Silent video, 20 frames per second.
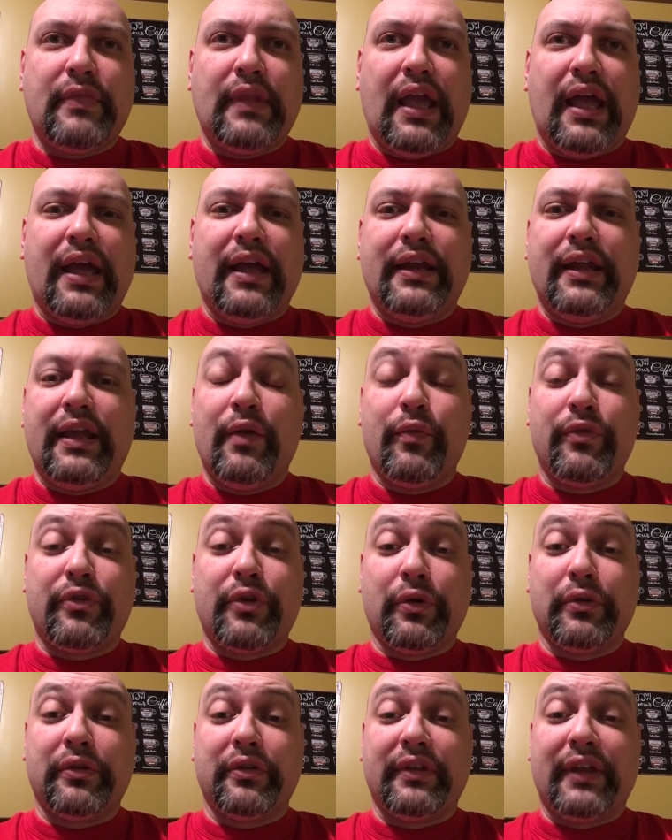and it was
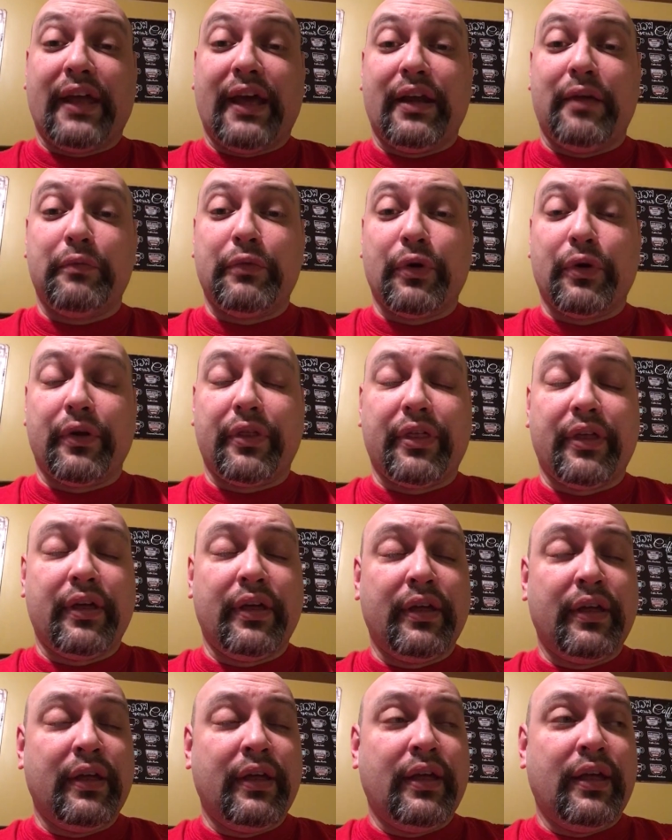colder than that up north.
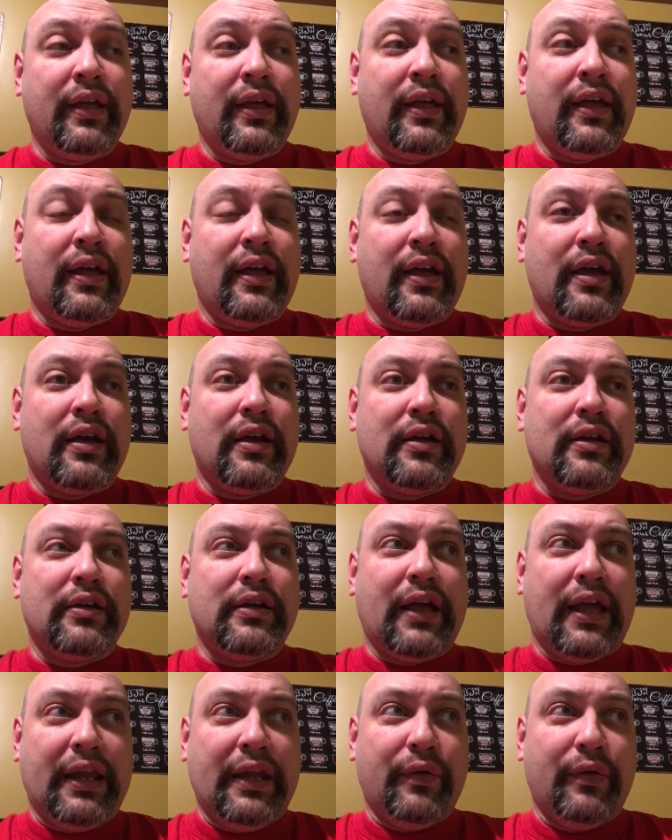
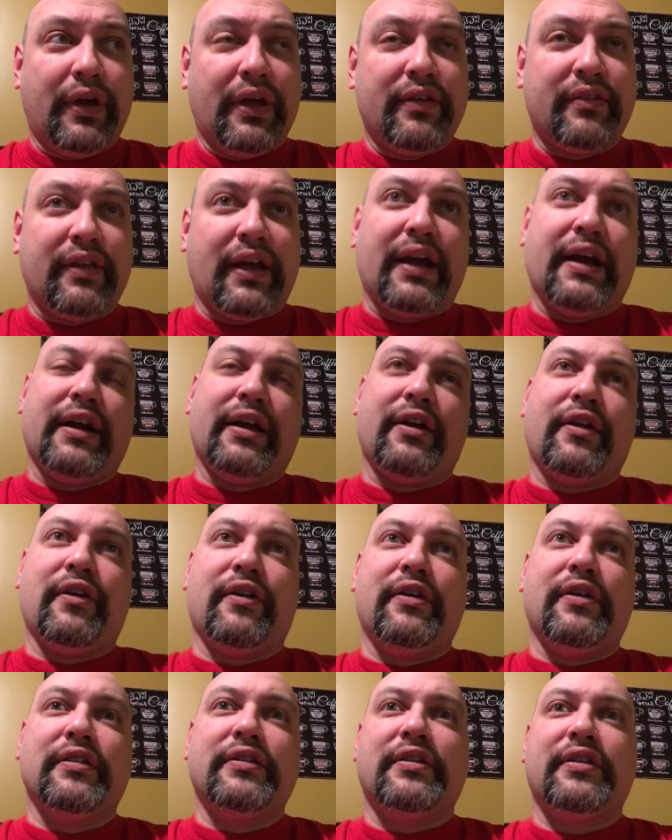Anyways, I got
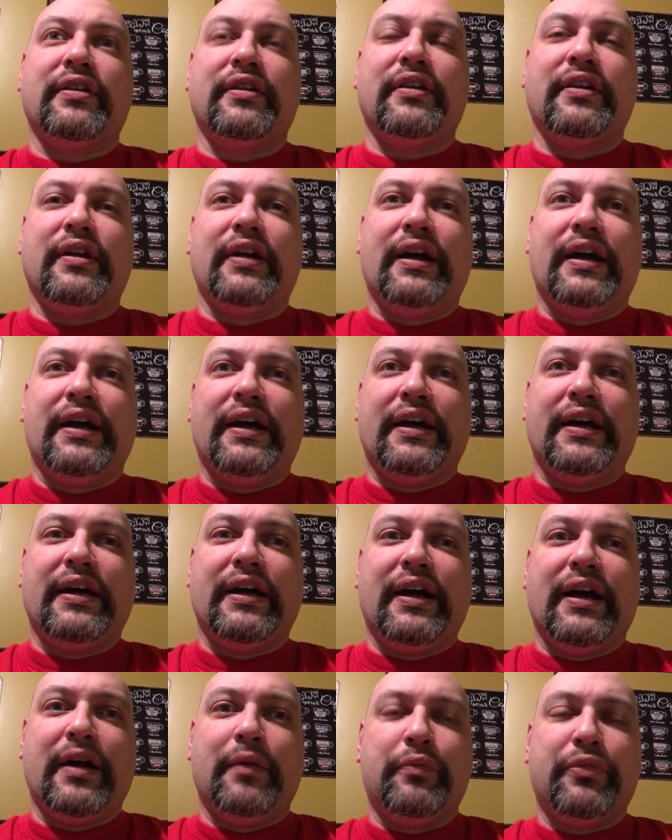called uh,
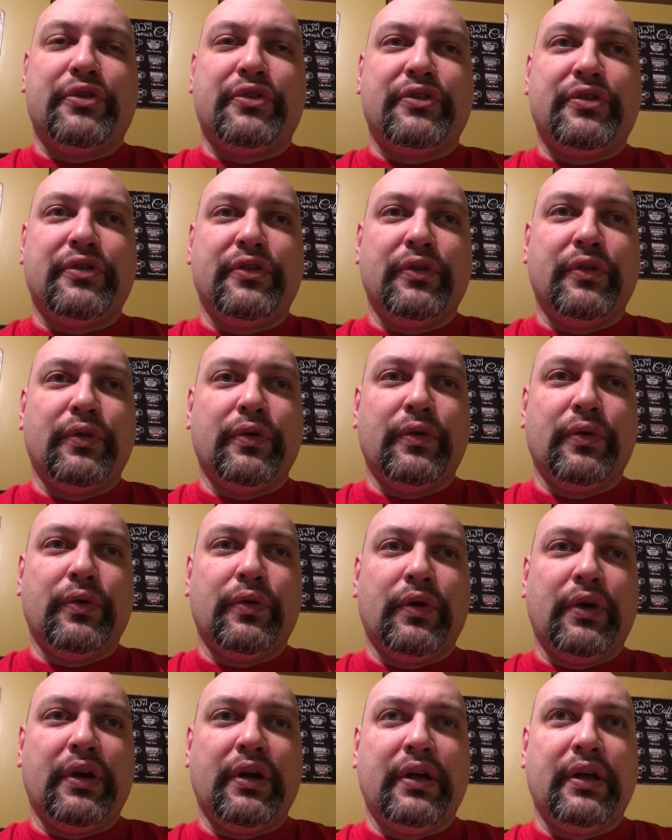up
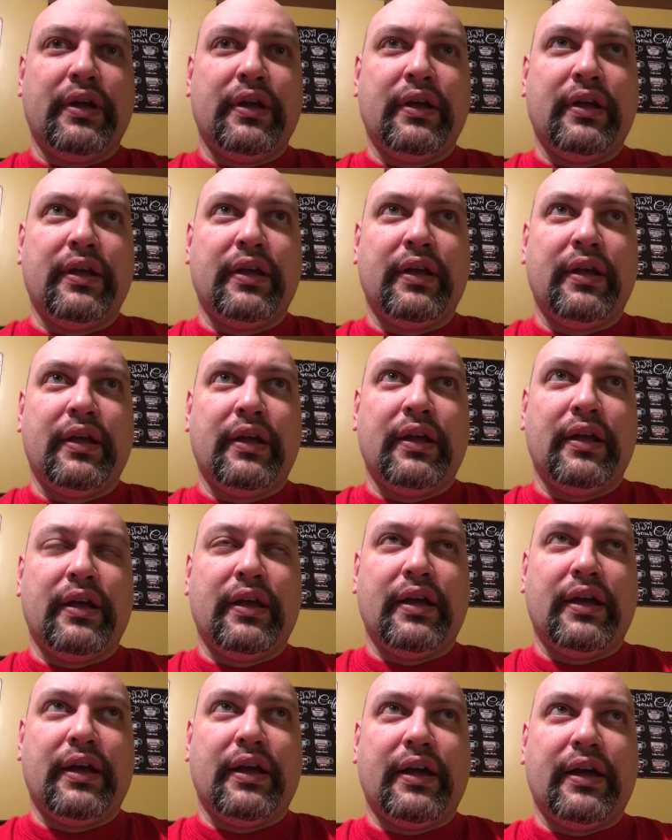to.
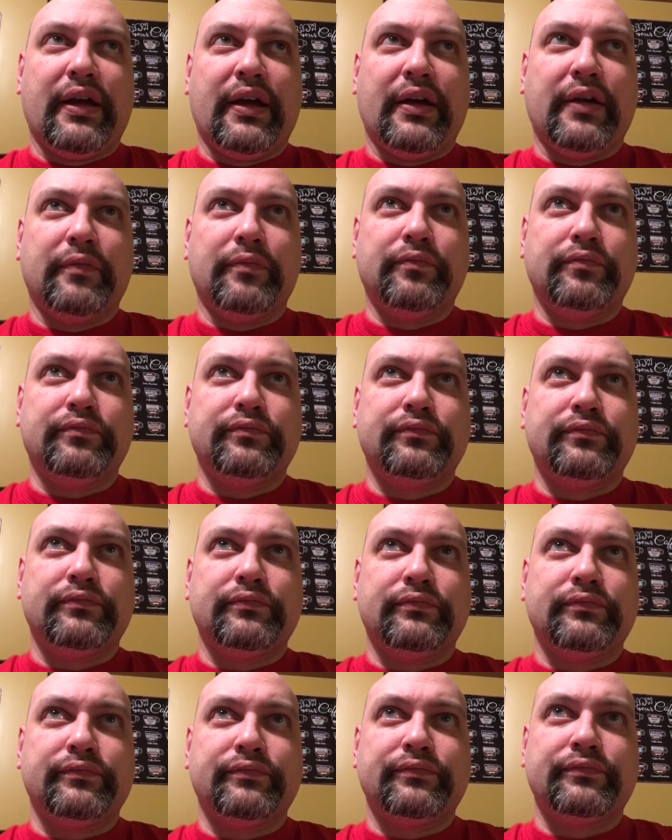Um,
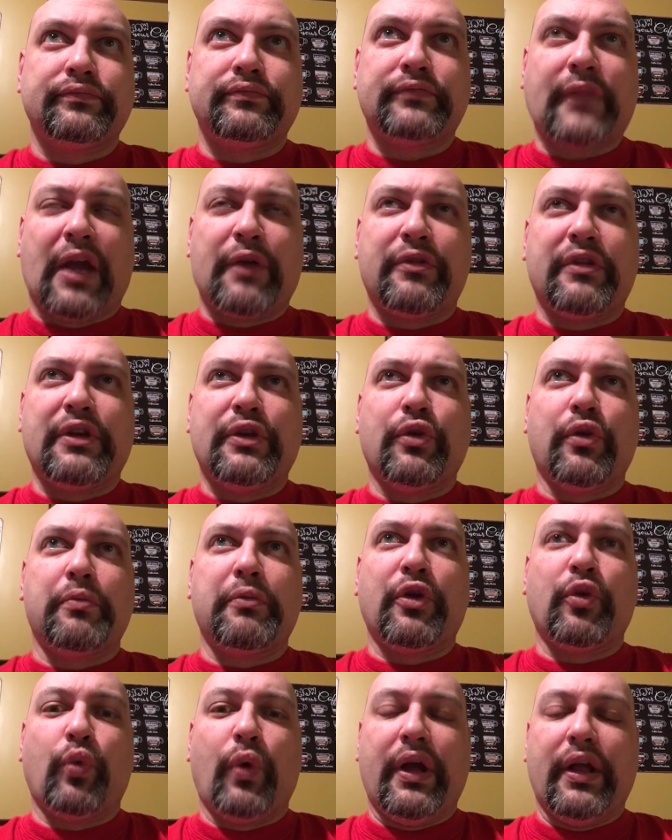I was in
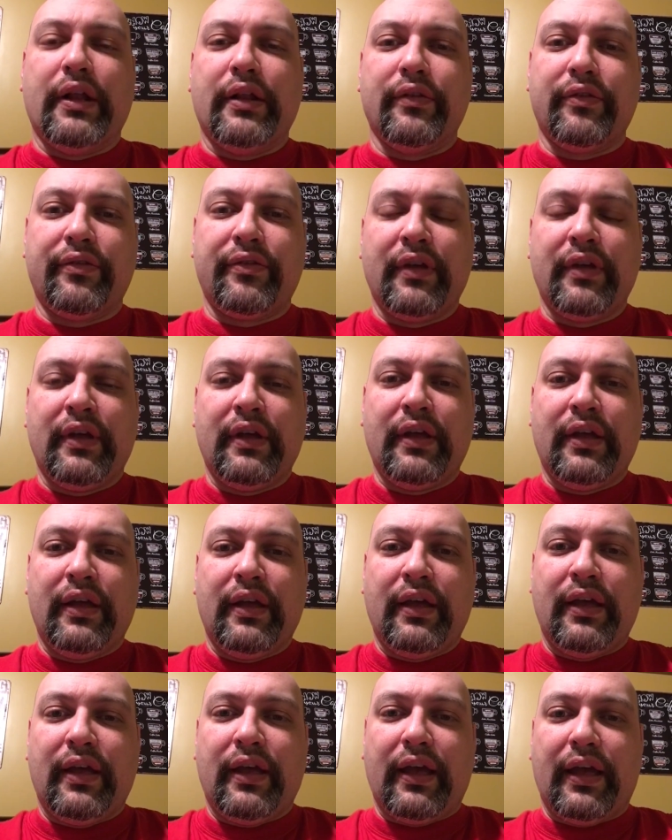Norman Wells,
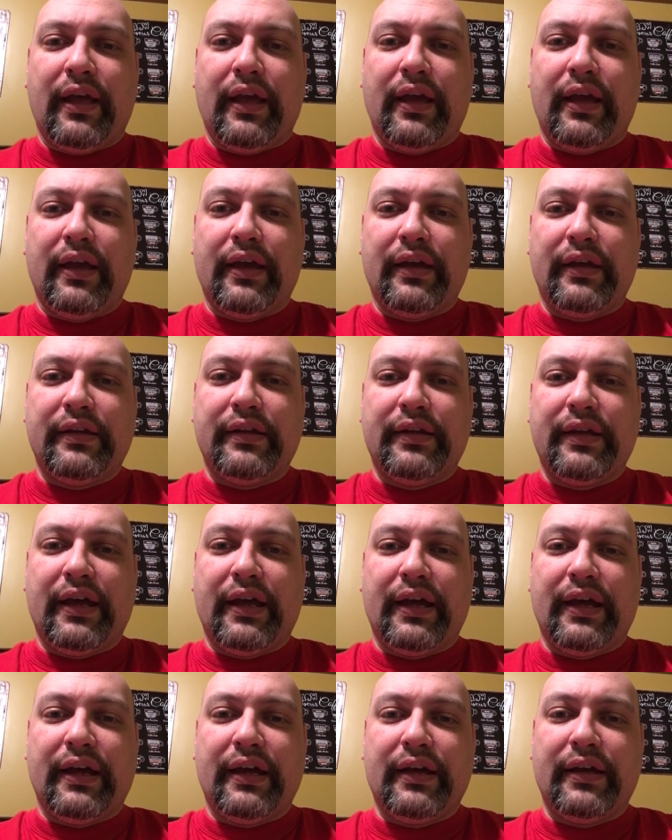and
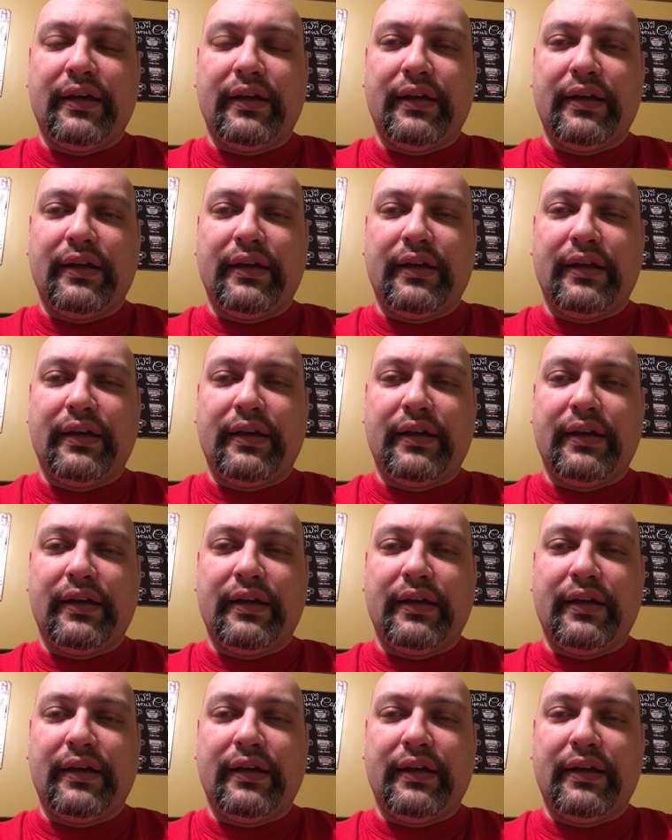uh,